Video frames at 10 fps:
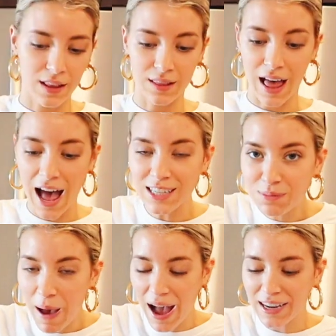The
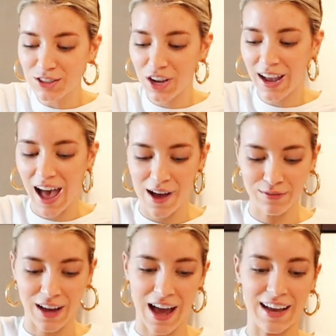last package I
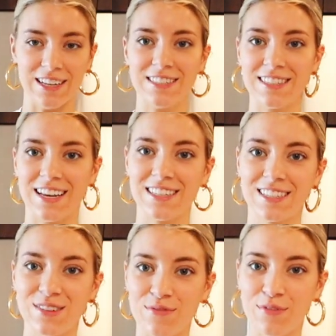have, guys,
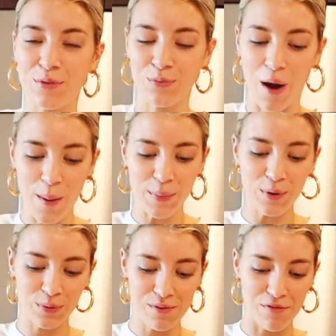is
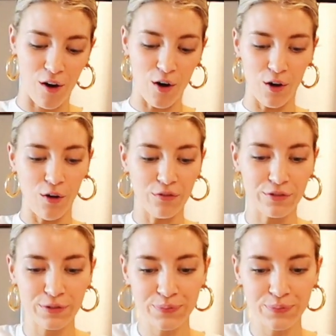from Revolve.